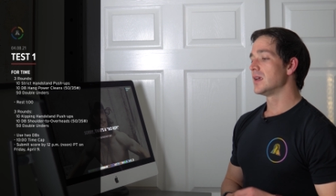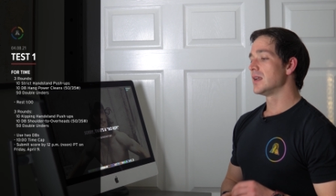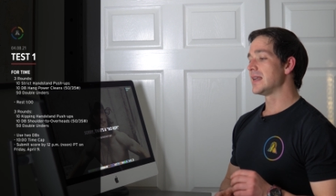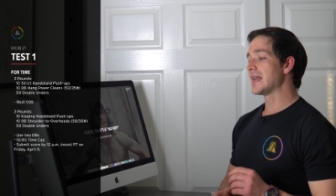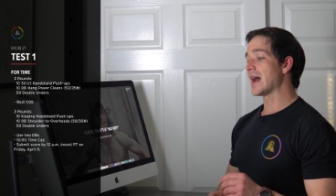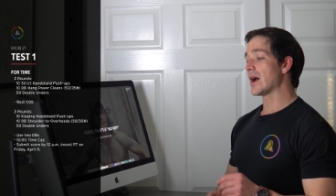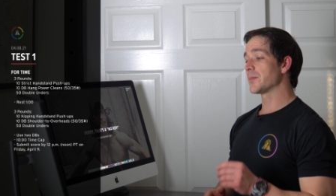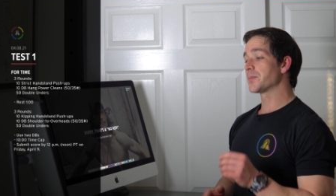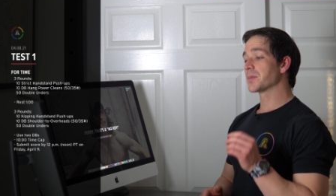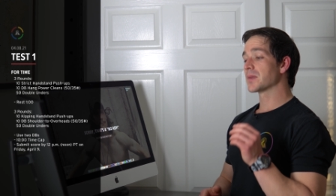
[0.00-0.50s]

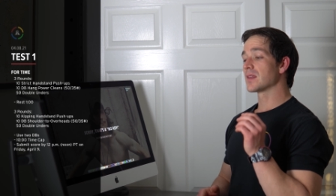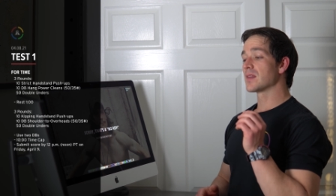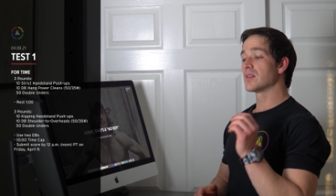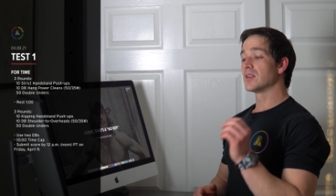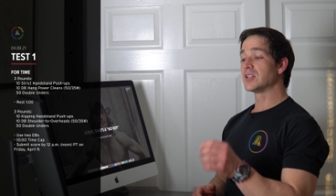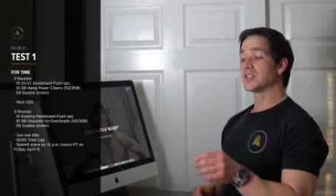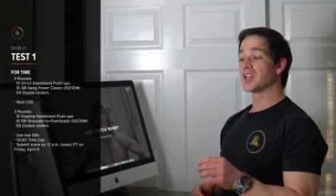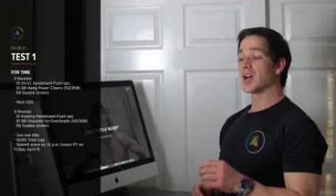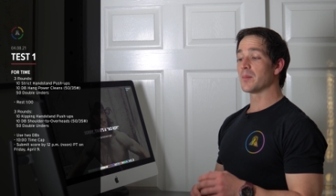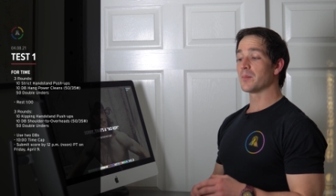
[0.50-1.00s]
Now, the
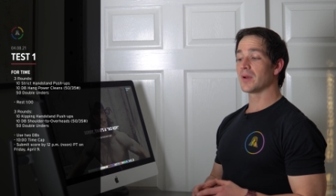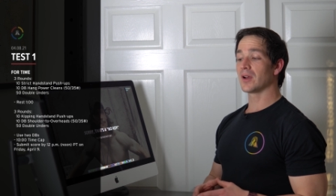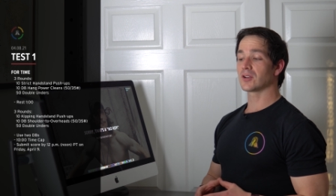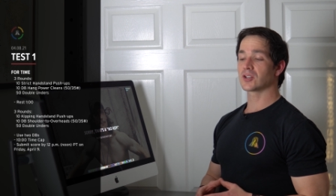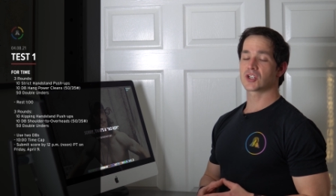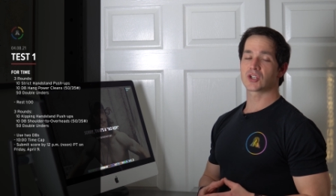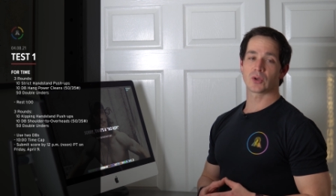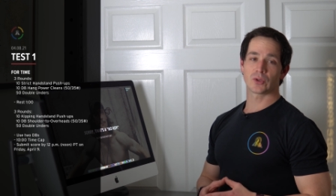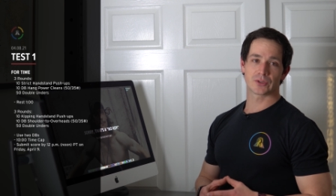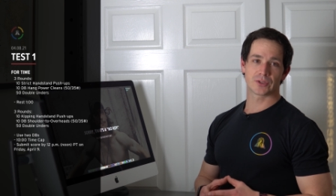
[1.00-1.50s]
dumbbell
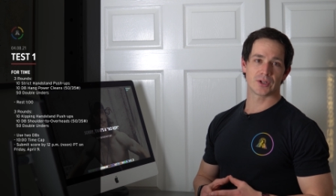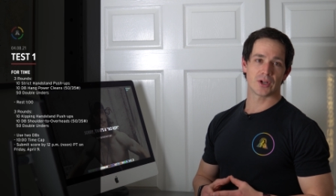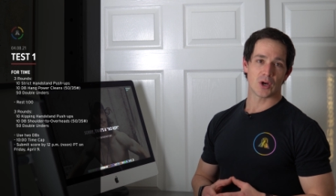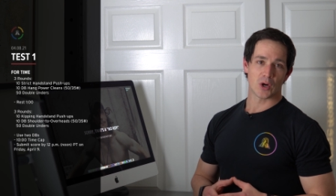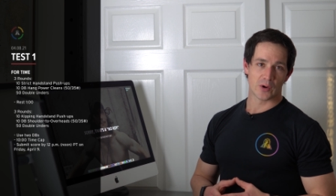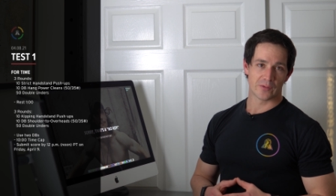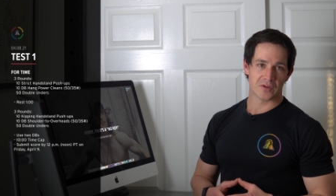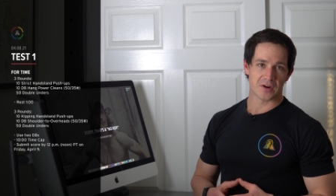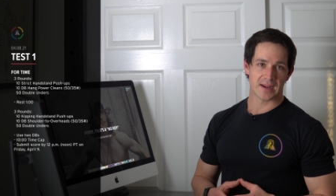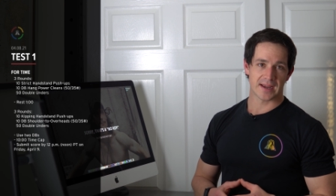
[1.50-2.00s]
shoulder to
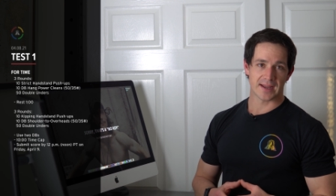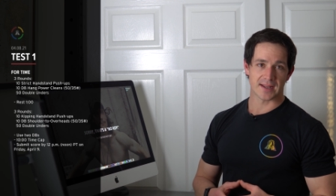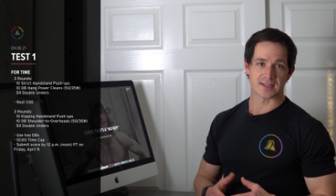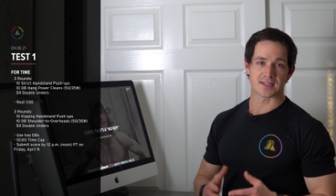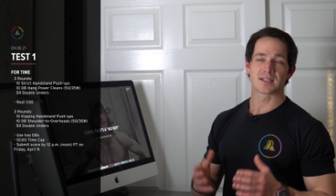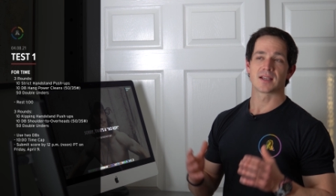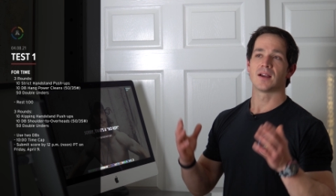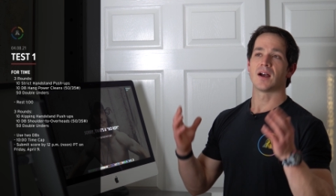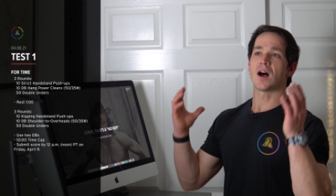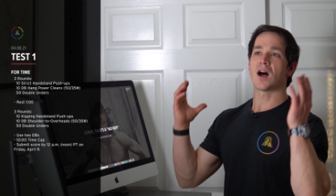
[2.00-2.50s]

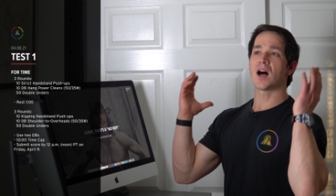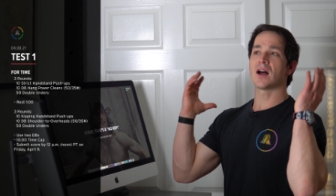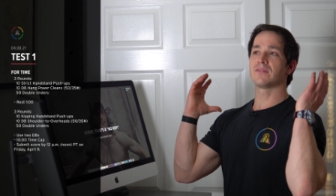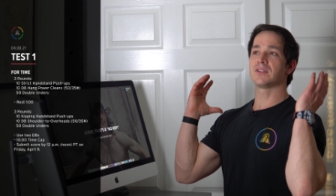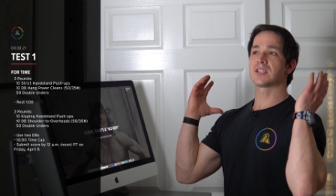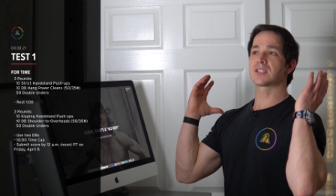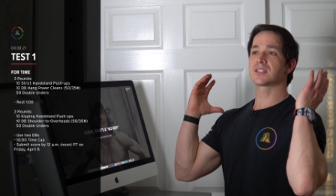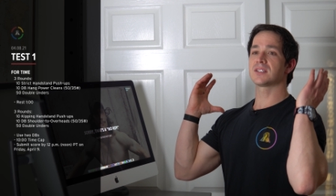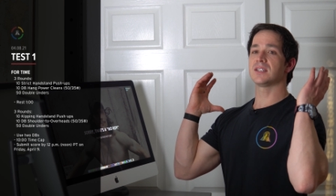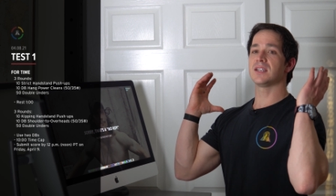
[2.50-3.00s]
overheads.
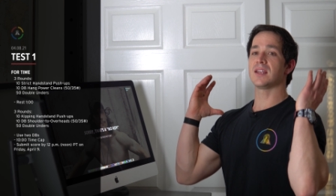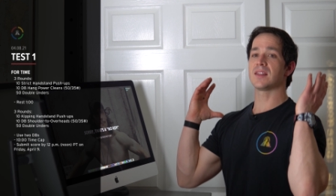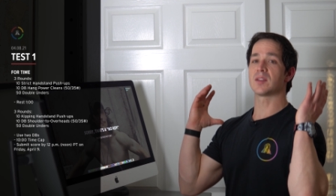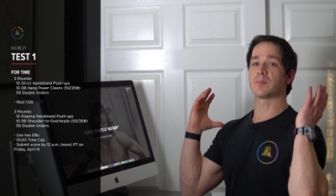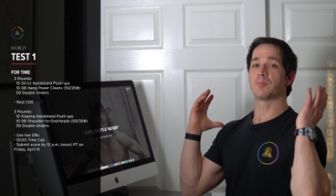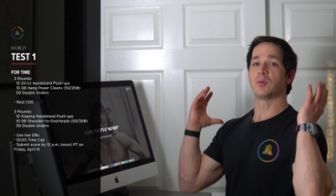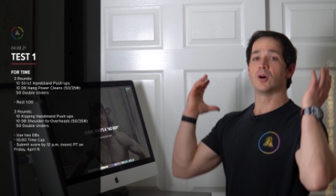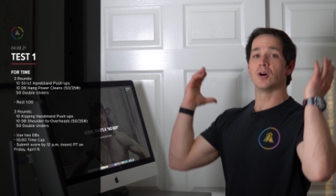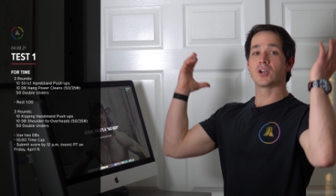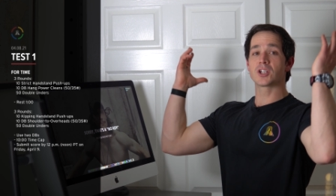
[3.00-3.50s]
Obviously, the
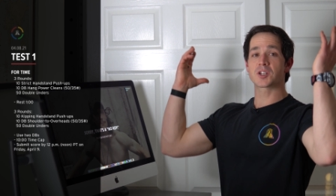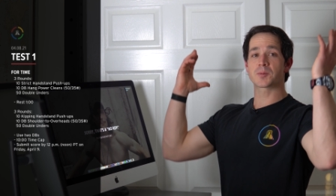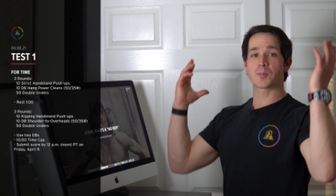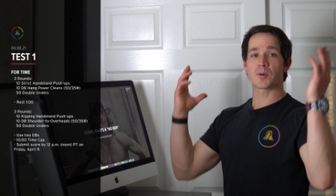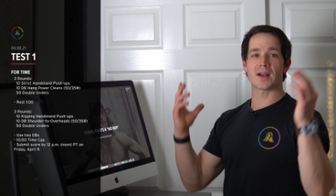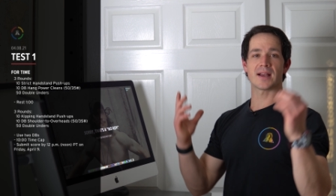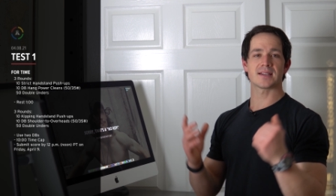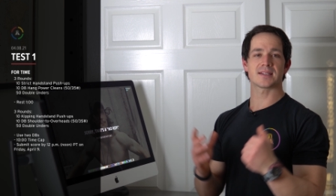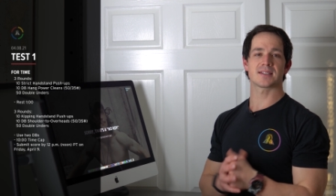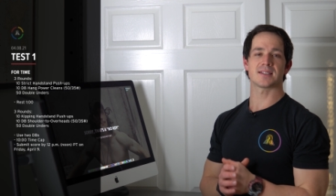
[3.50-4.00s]
push
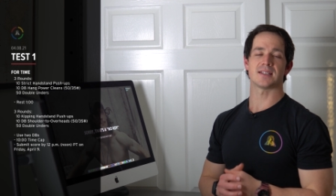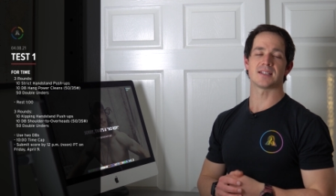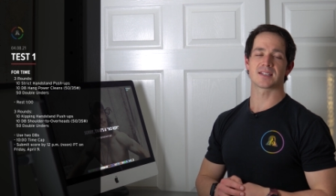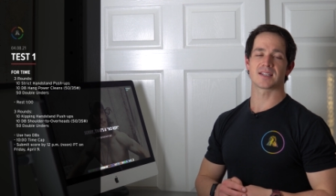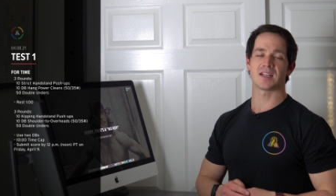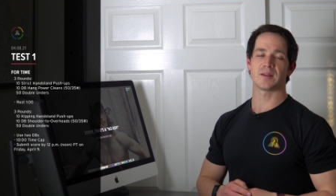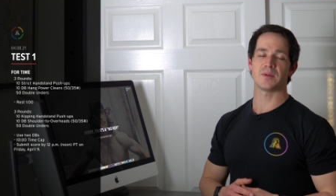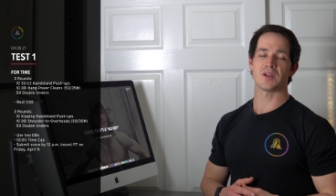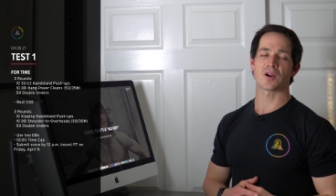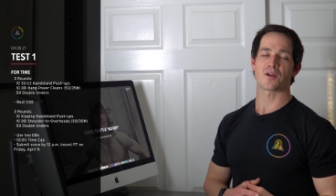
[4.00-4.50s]
press is
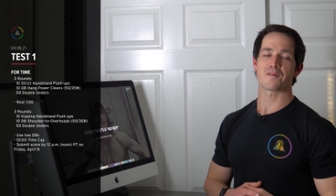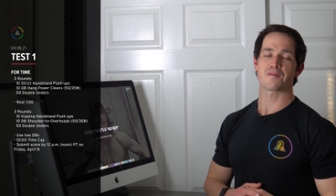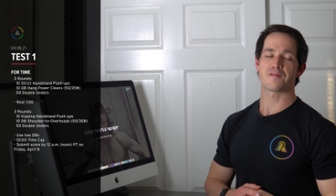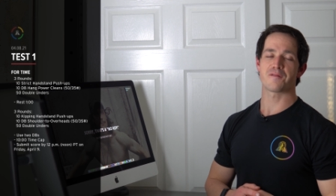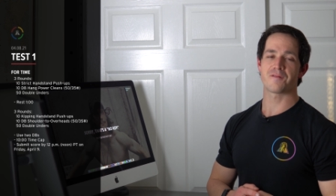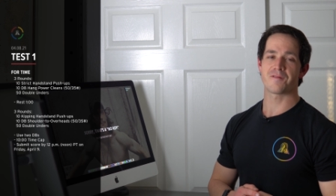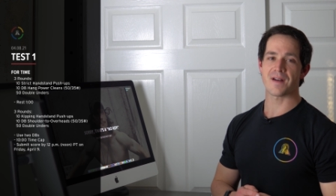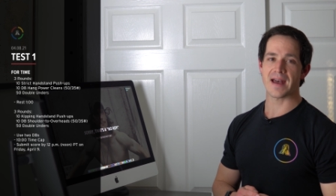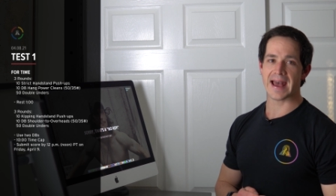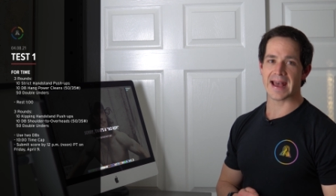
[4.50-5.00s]
gonna be our
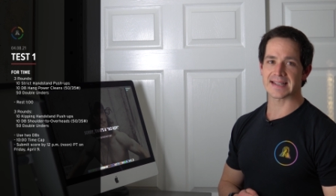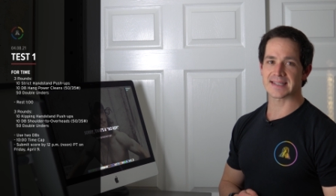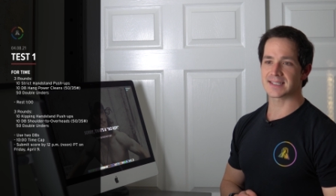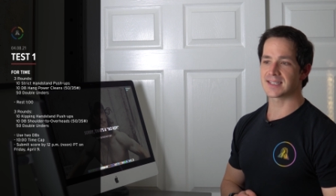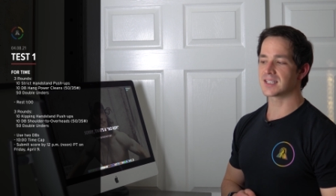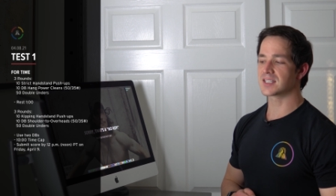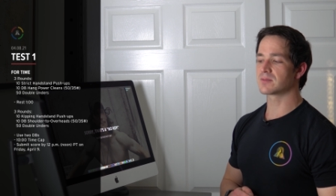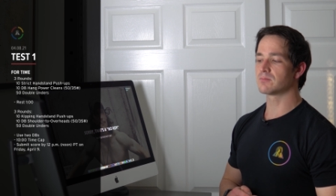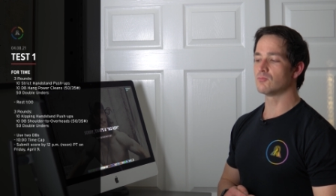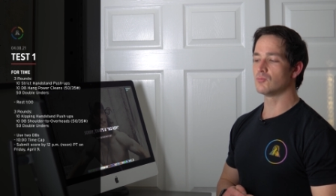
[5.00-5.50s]

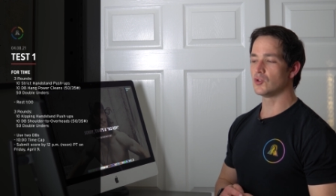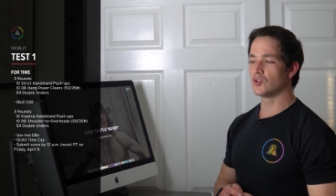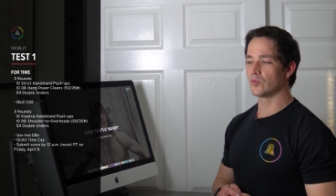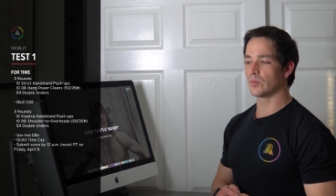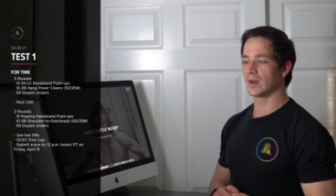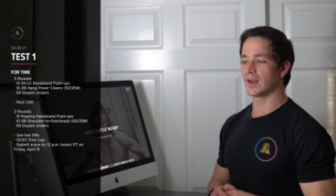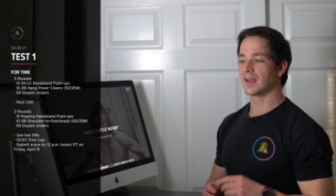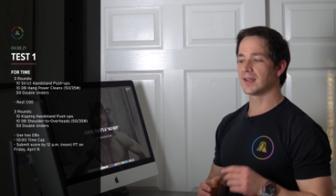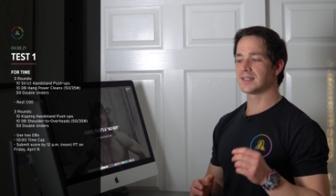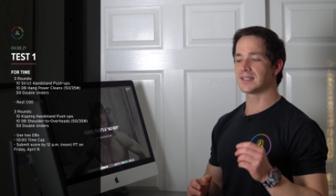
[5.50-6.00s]
fastest
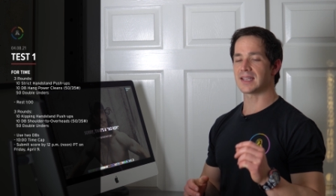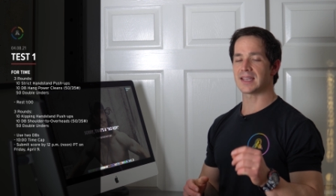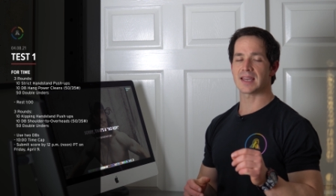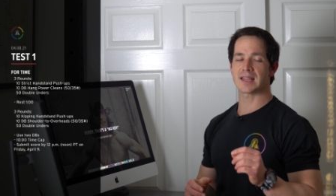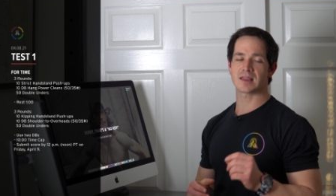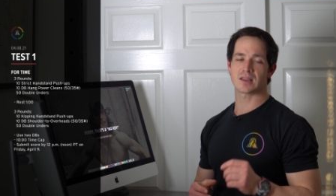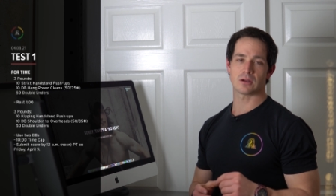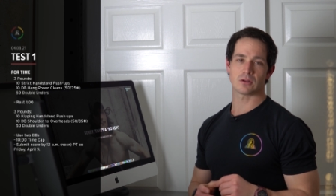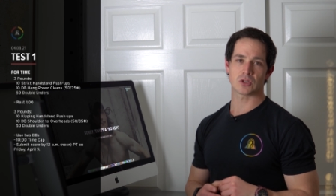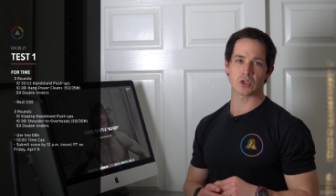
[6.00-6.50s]
movement to
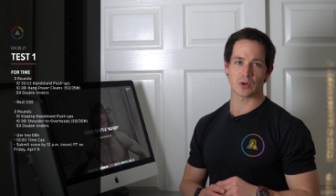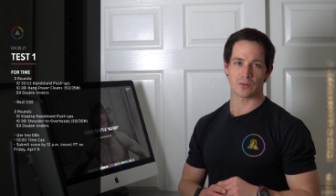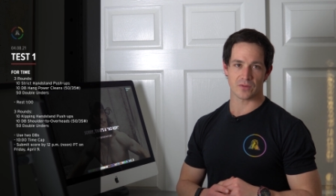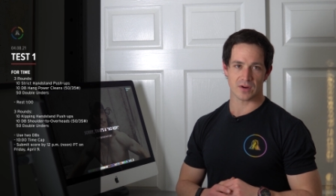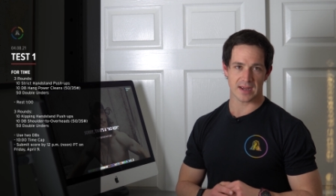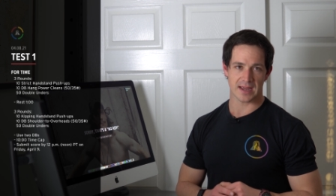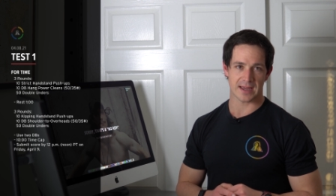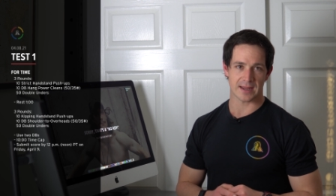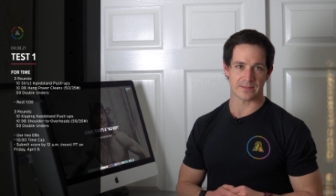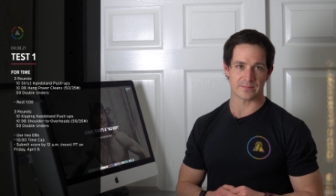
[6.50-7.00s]
get those
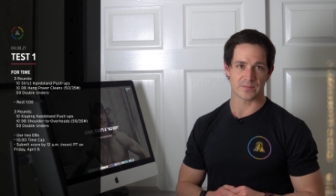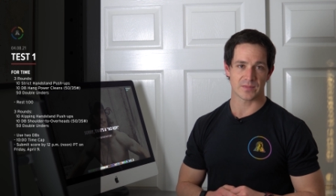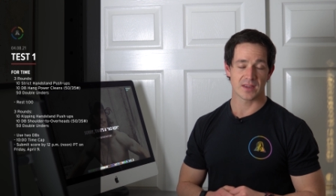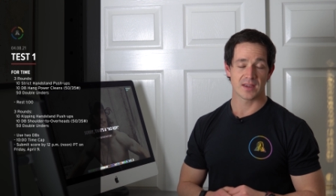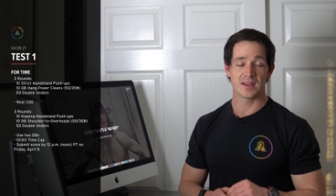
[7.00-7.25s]
overhead.